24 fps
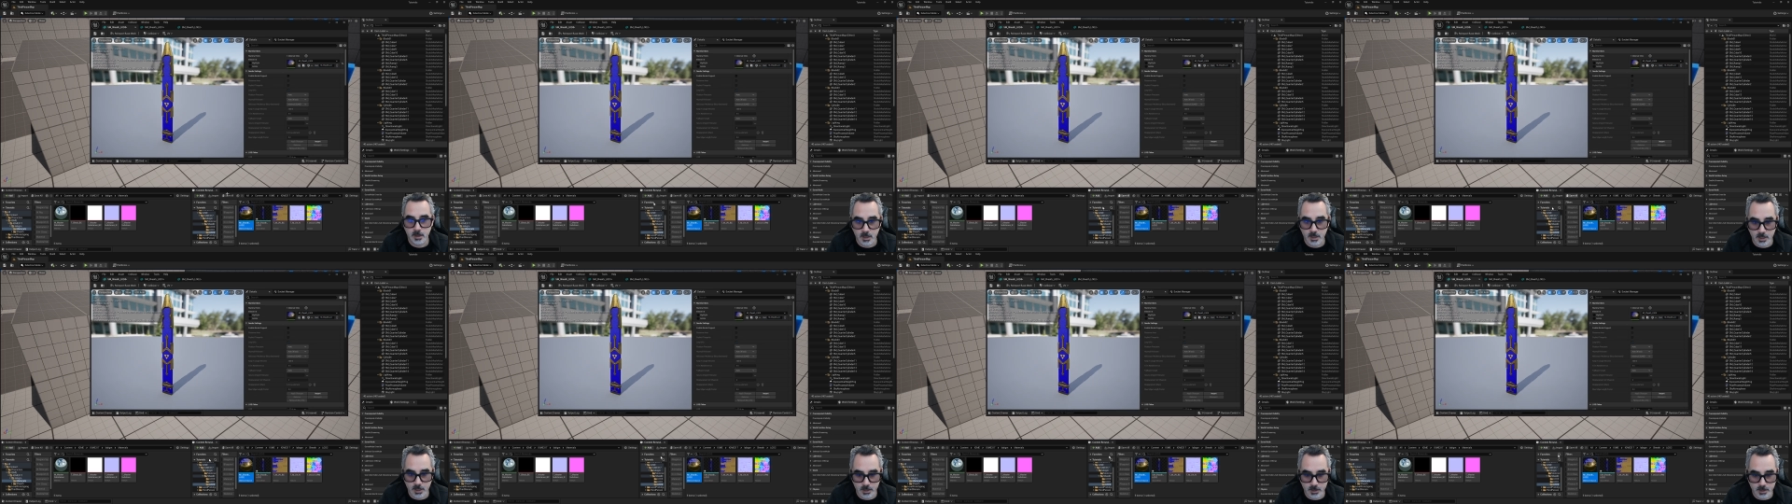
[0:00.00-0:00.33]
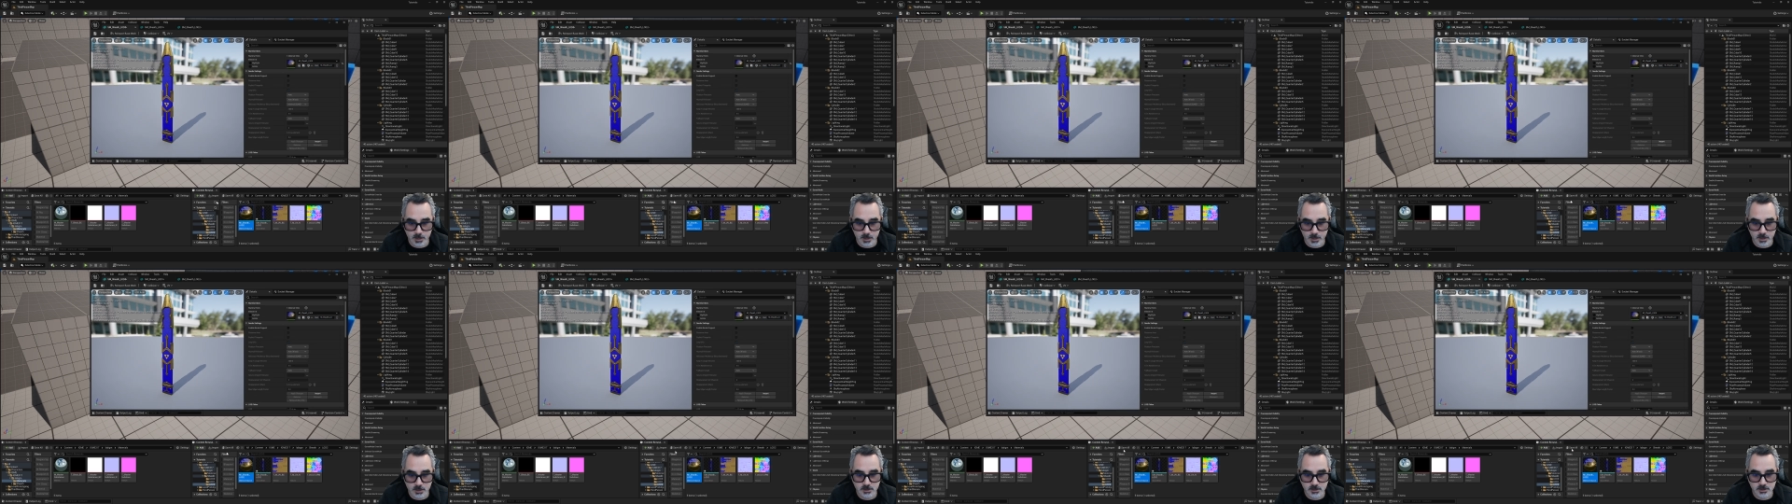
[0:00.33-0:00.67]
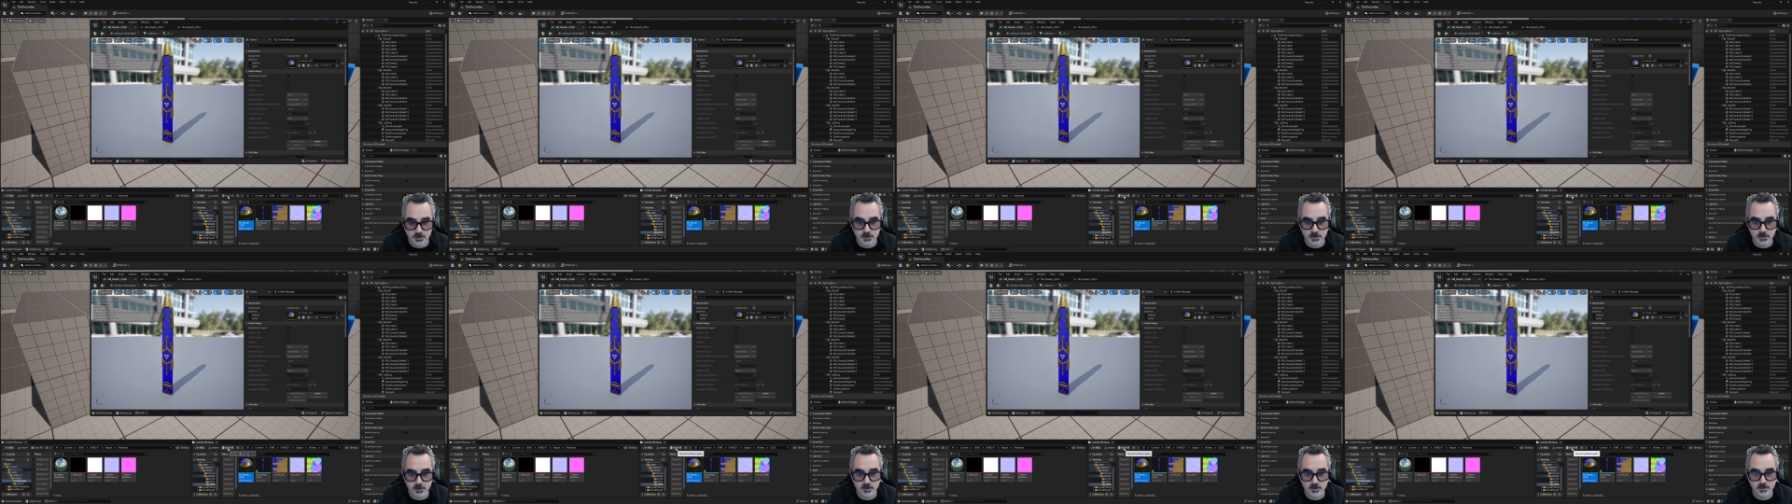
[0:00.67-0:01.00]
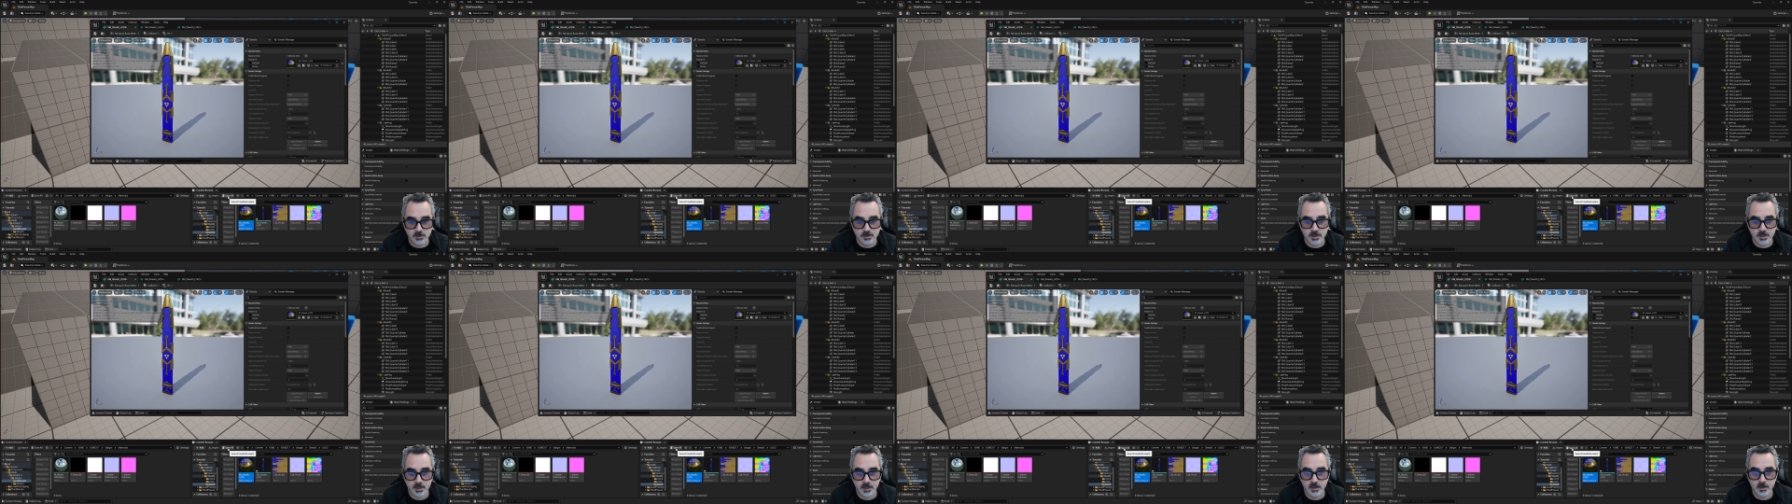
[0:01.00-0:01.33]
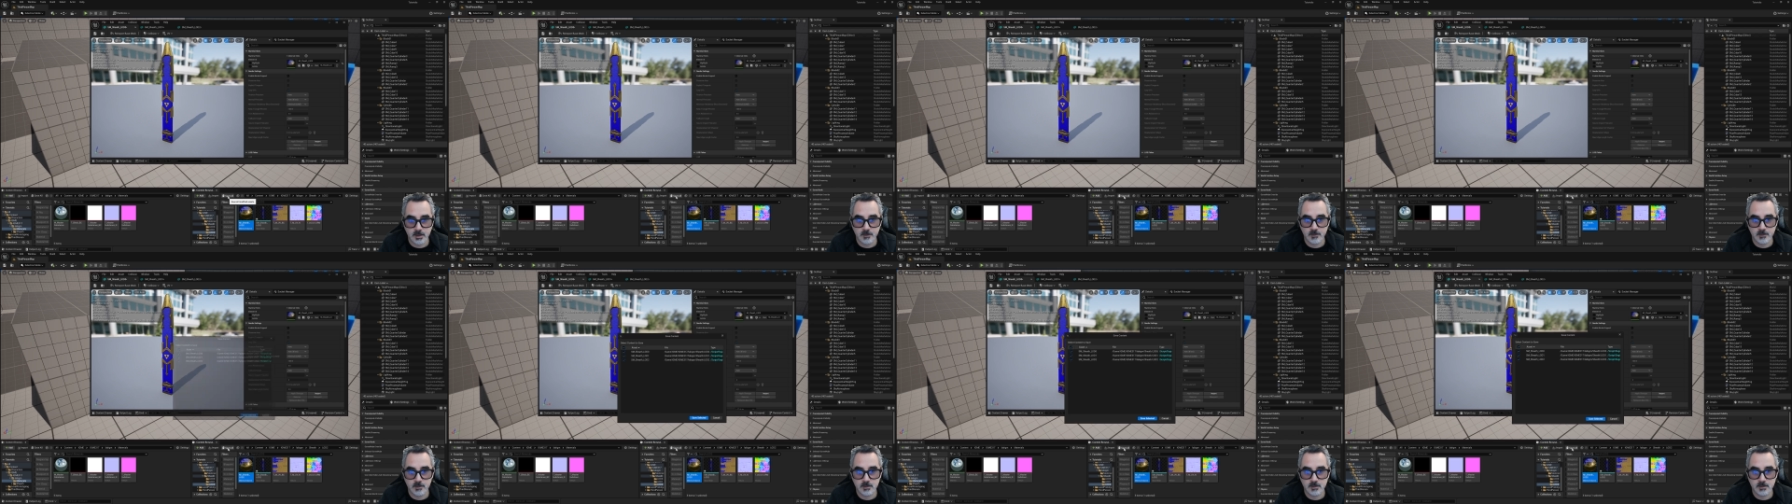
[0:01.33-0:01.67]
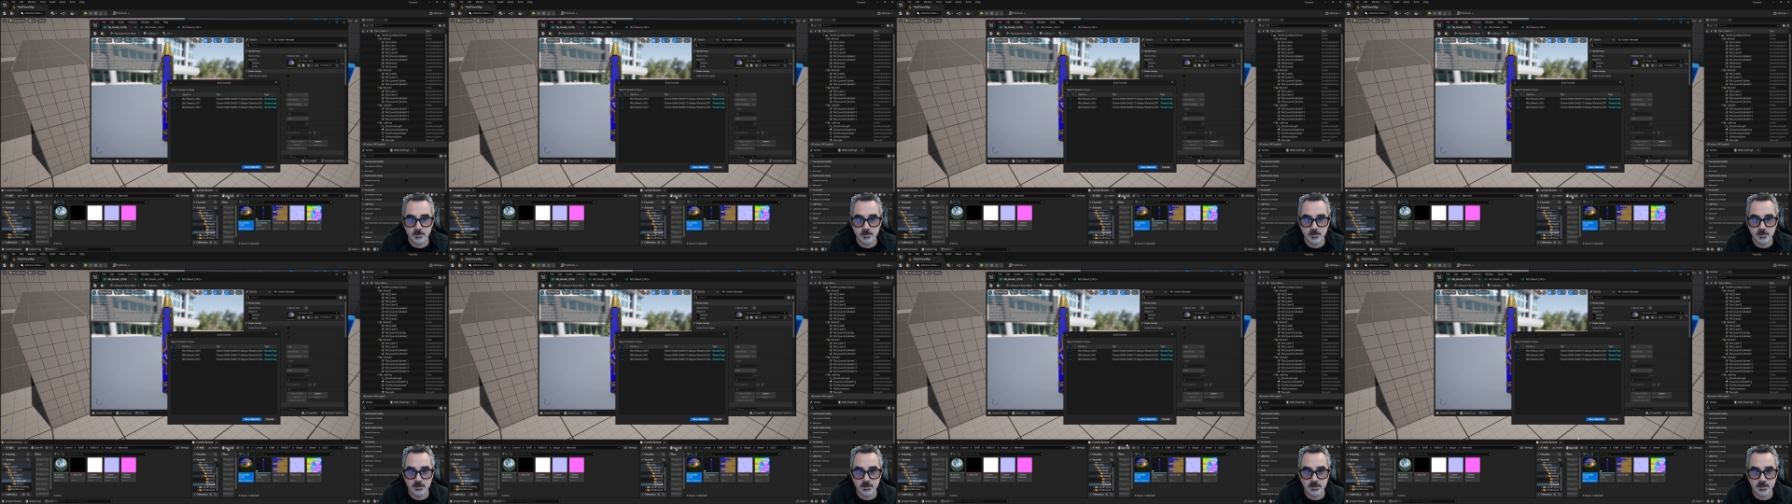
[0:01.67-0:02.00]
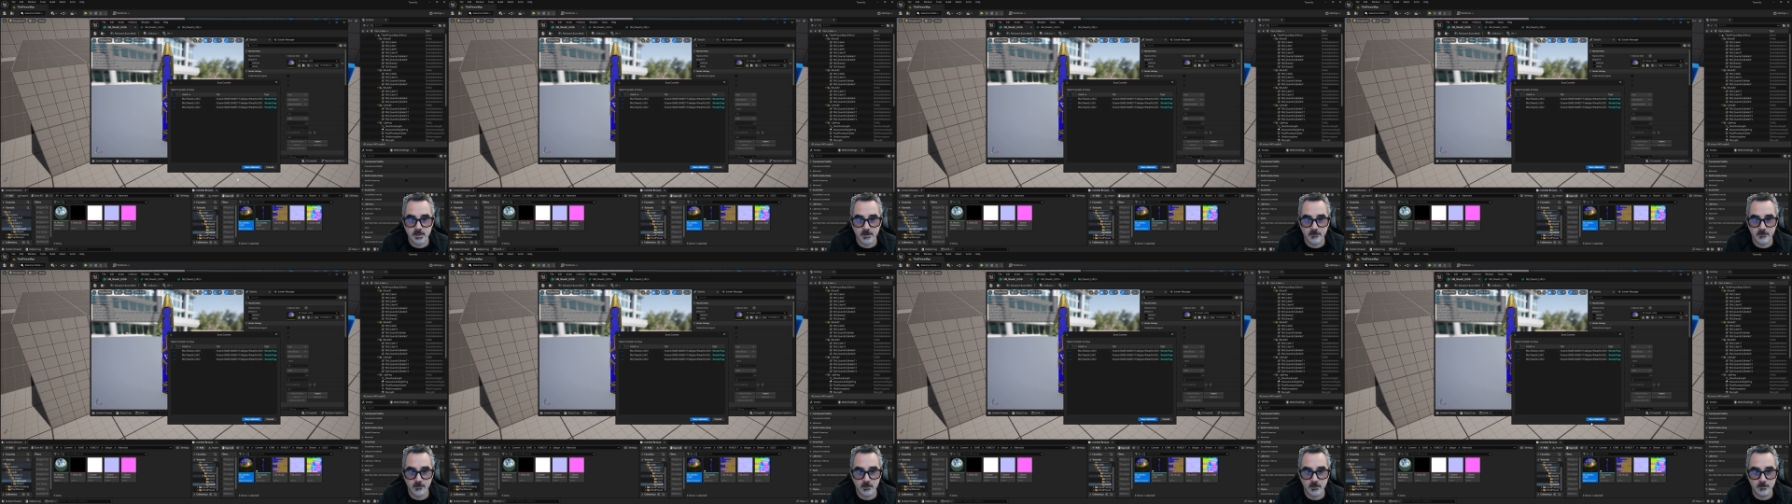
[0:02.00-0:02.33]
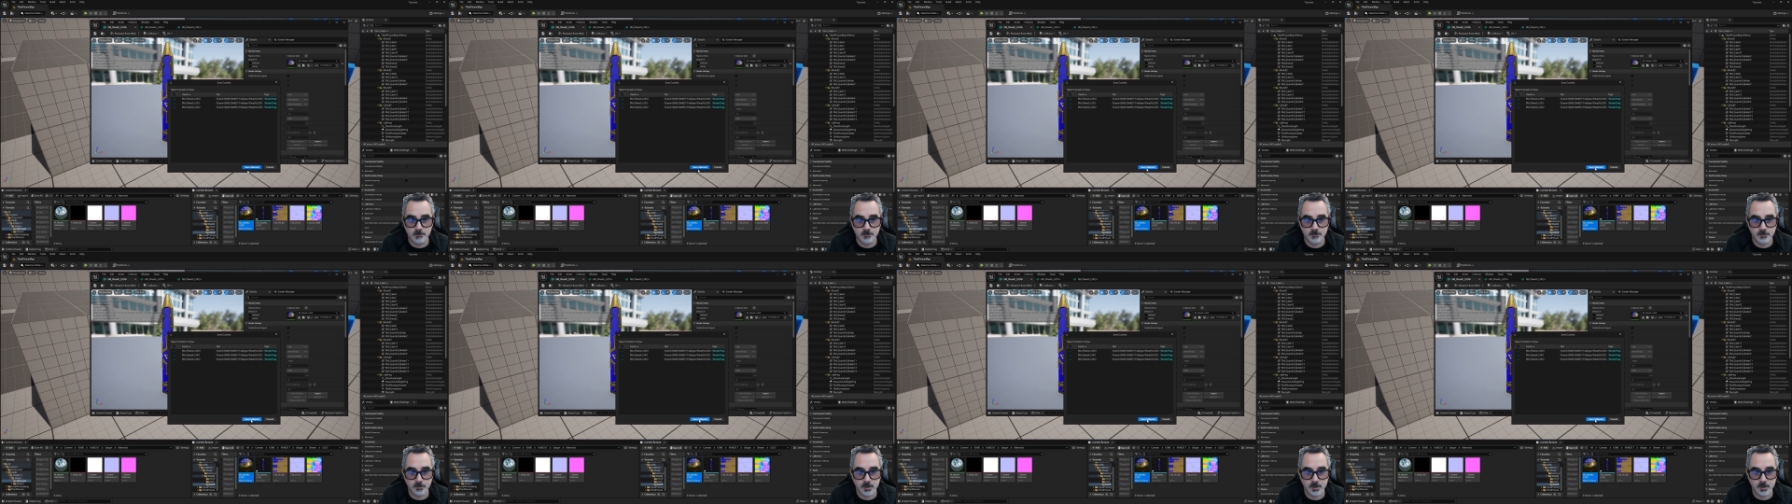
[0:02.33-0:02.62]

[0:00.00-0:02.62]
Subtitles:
And I just need to say save all.